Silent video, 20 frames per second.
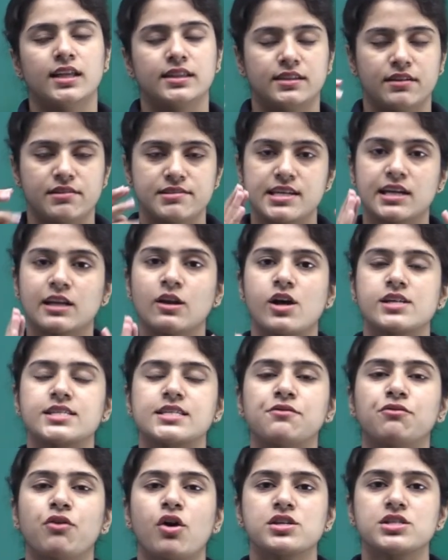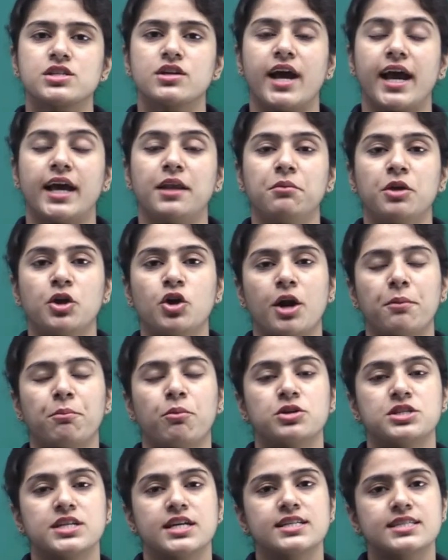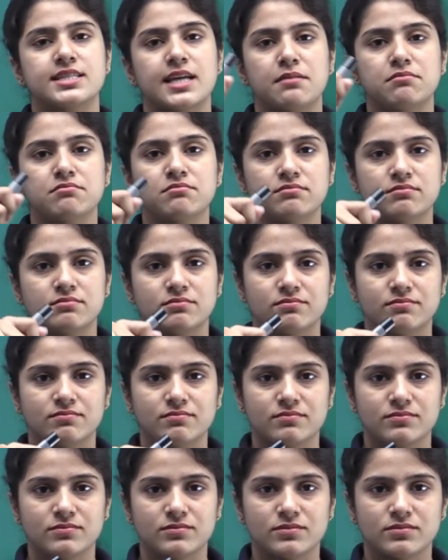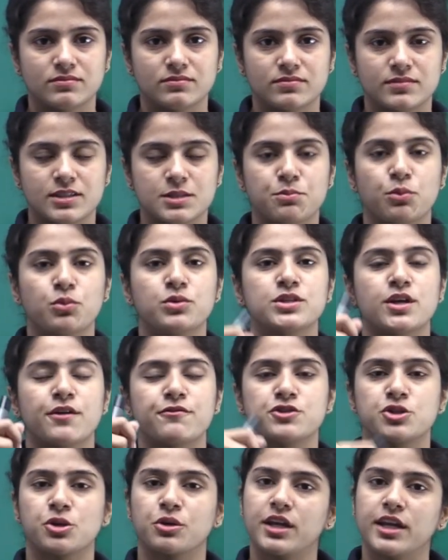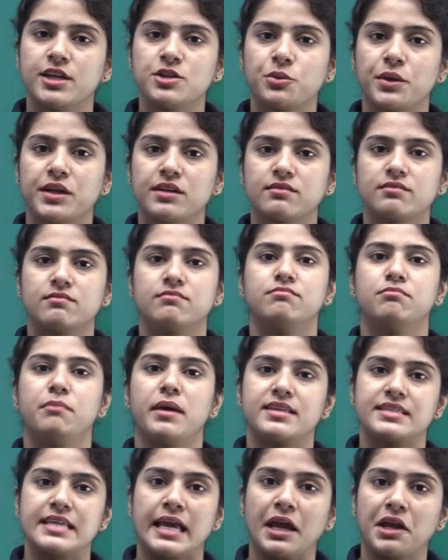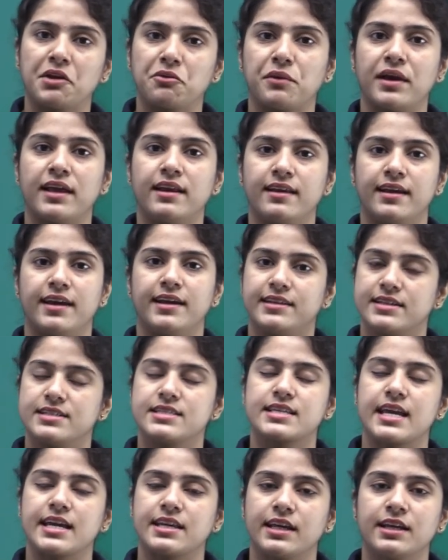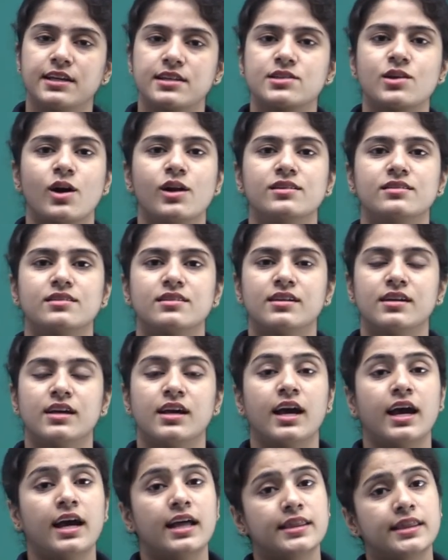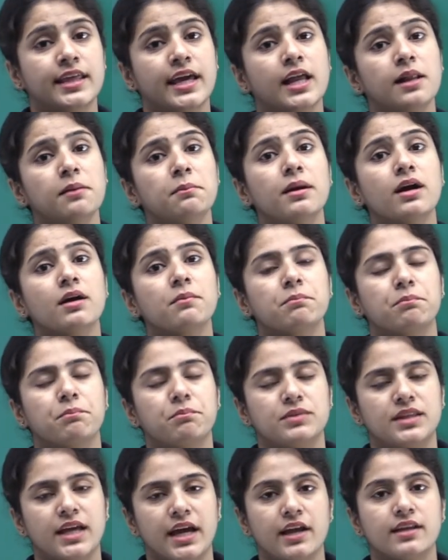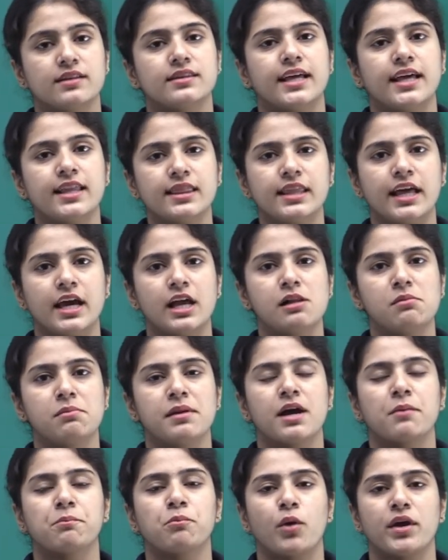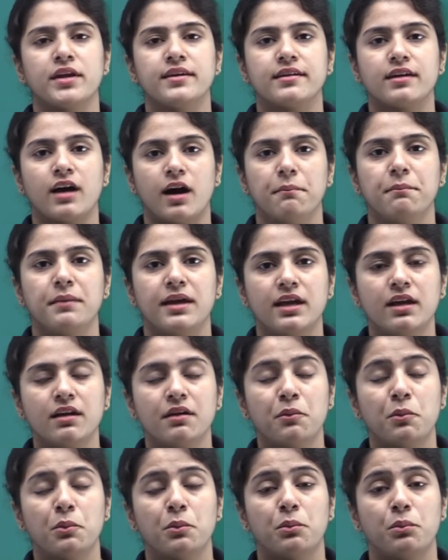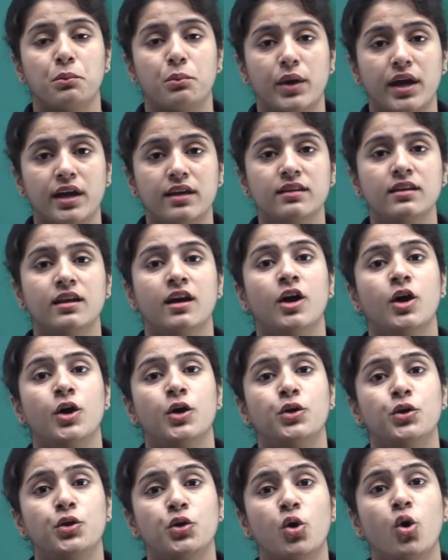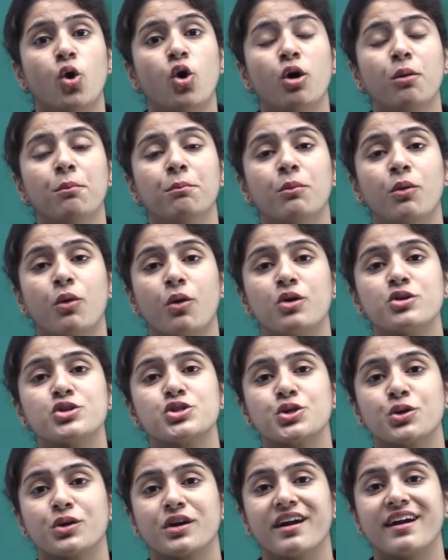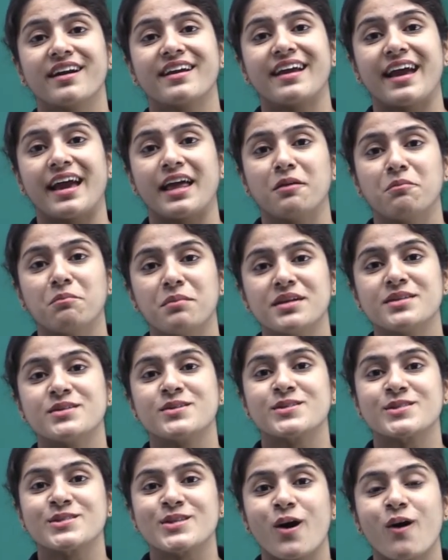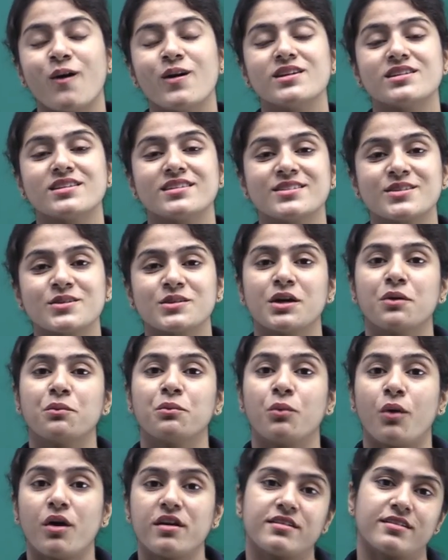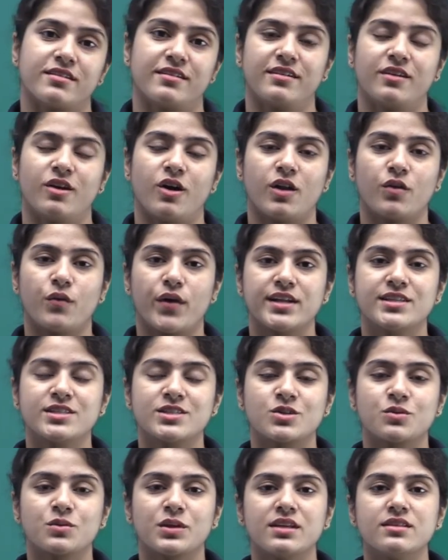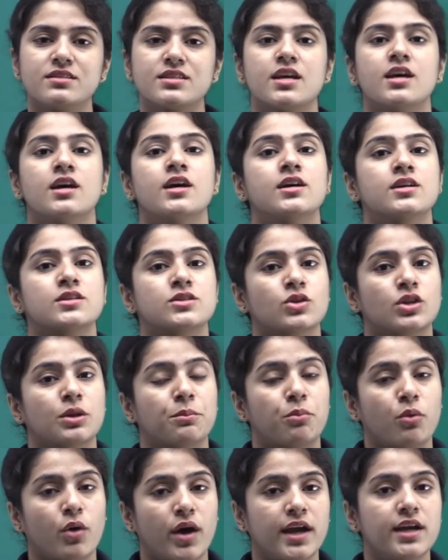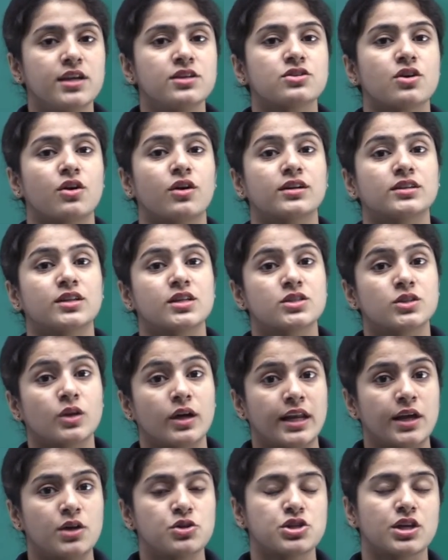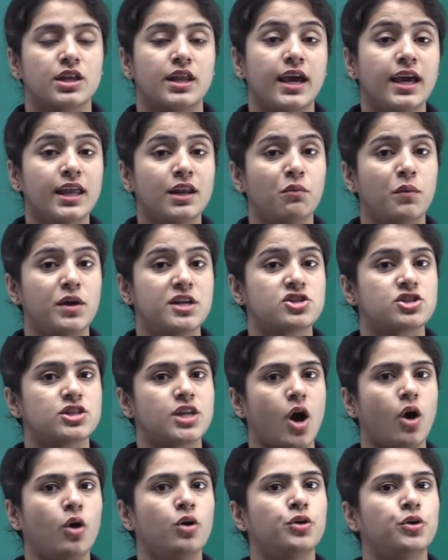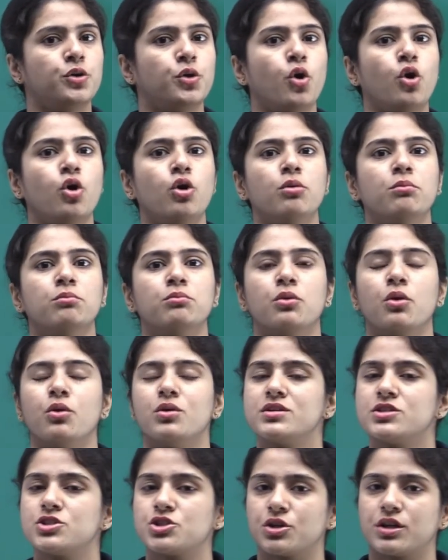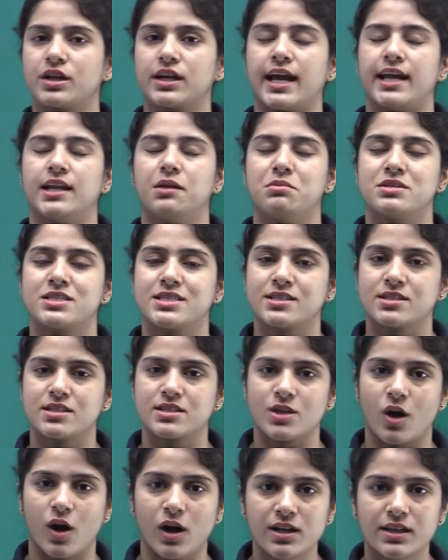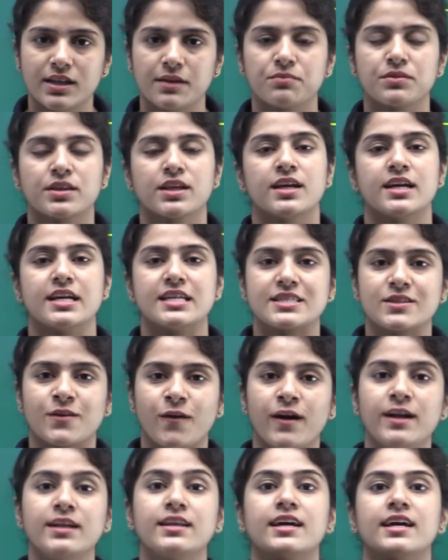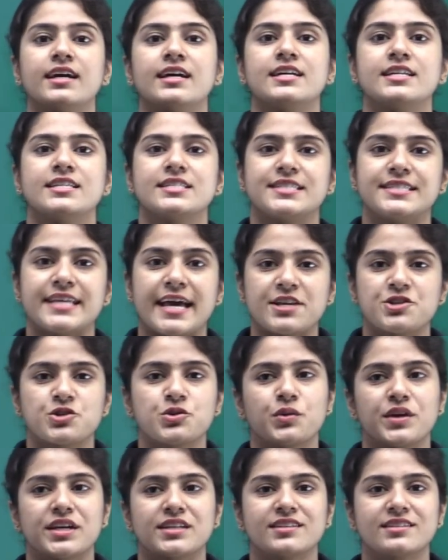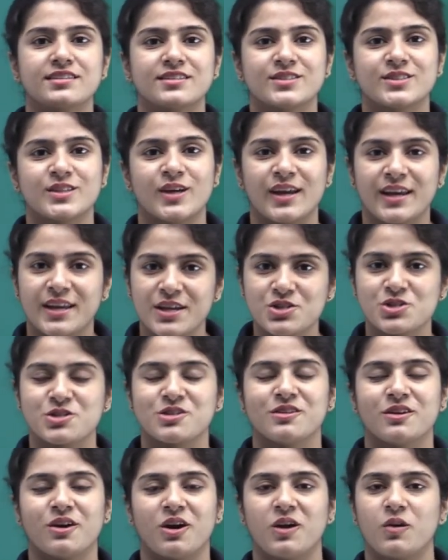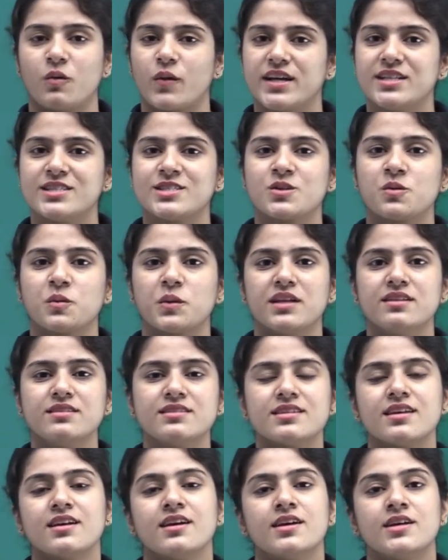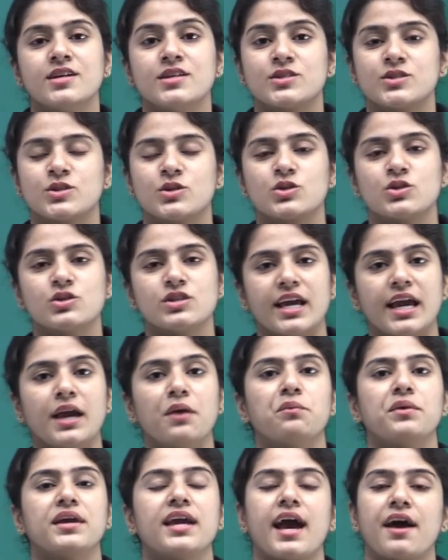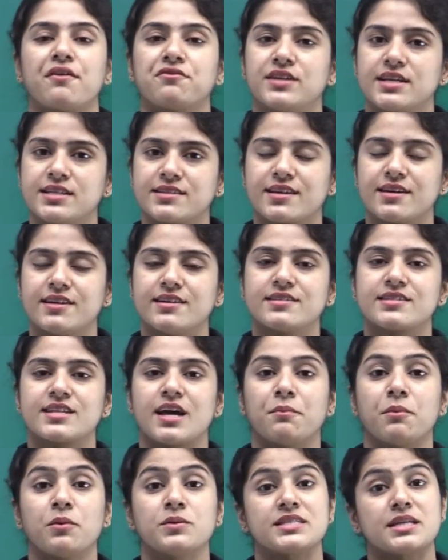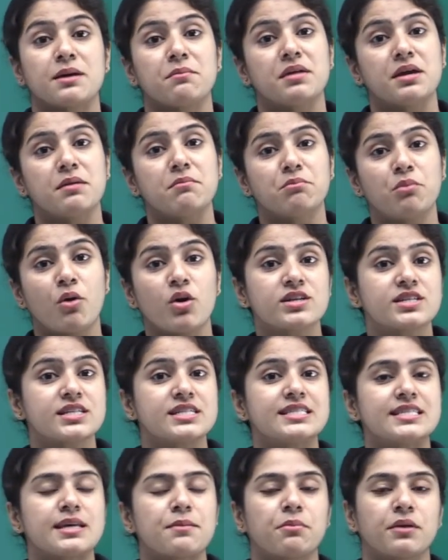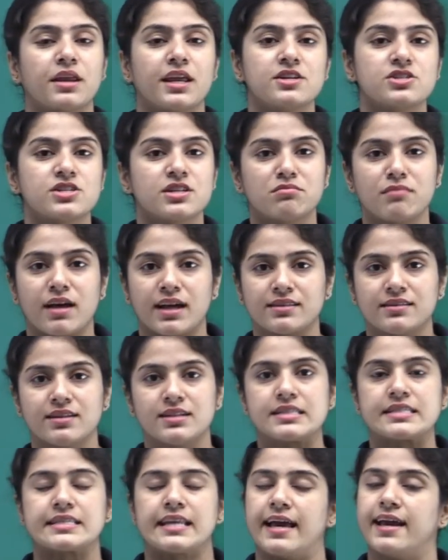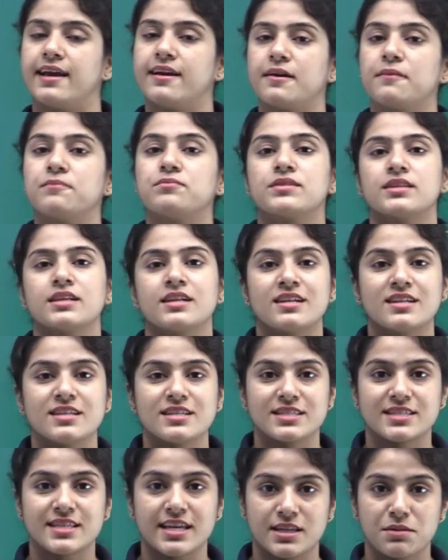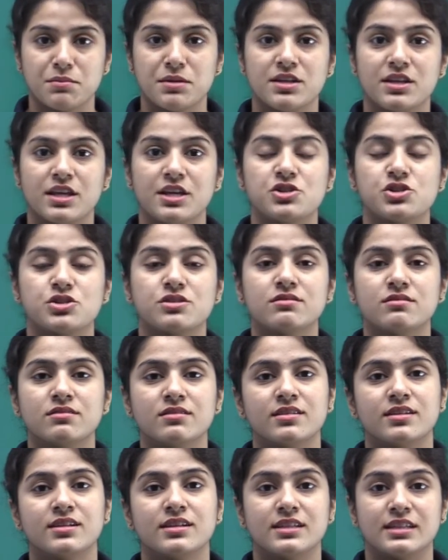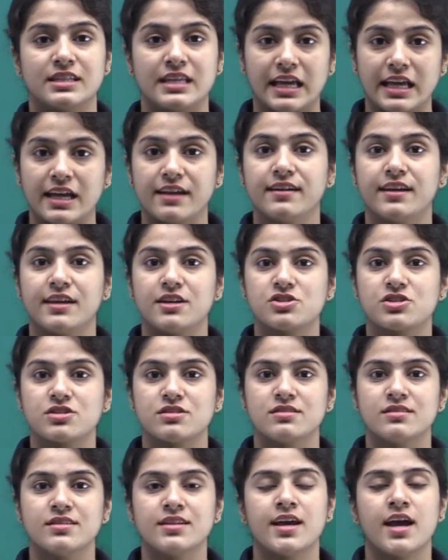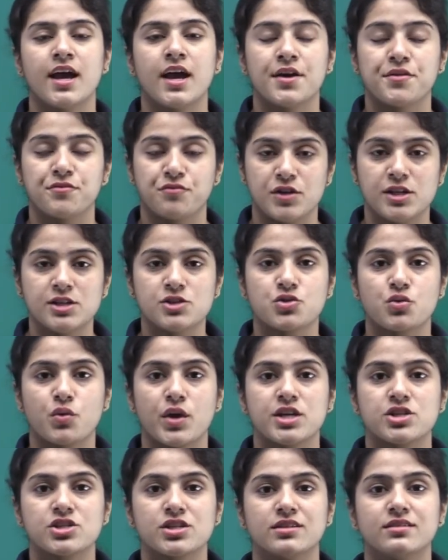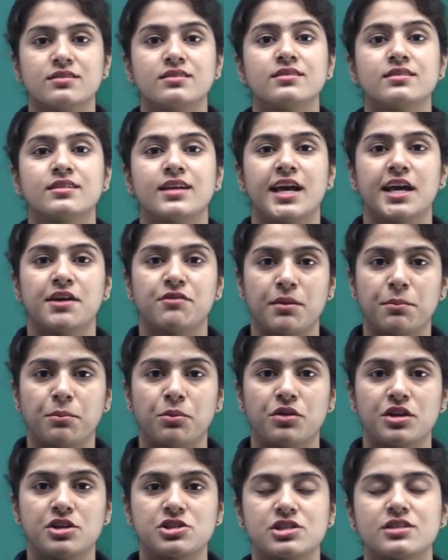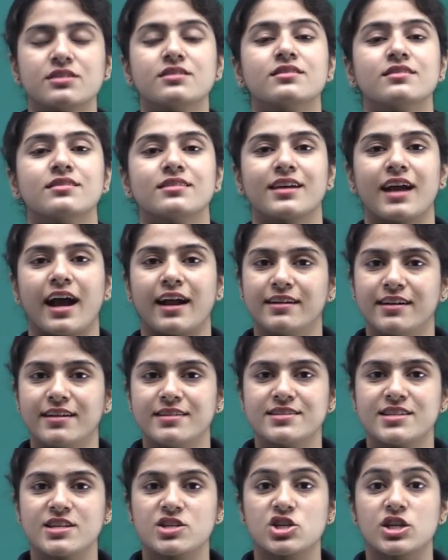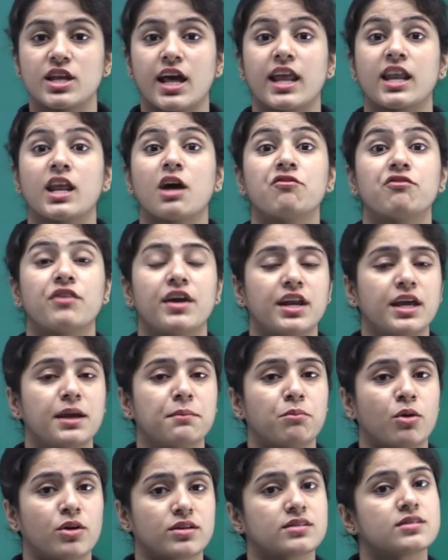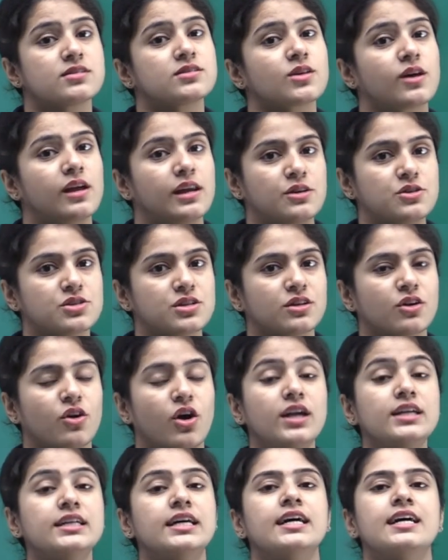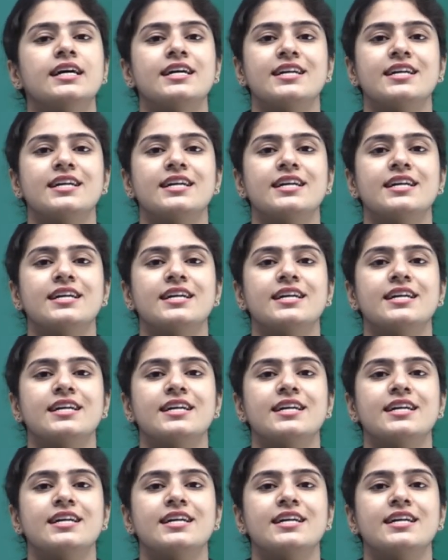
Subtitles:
There is a glass of water and you are putting some spoons of sugar into it, mixing it well, it is getting dissolved. There will be a point coming when no more sugar can be dissolved into the water. All right students, so the point or the solution in which now no more sugar can be dissolved is called saturated solution. All right students, so today we have discussed about some important separation methods like sedimentation, decantation, filtration, evaporation, condensation, and a very important solution called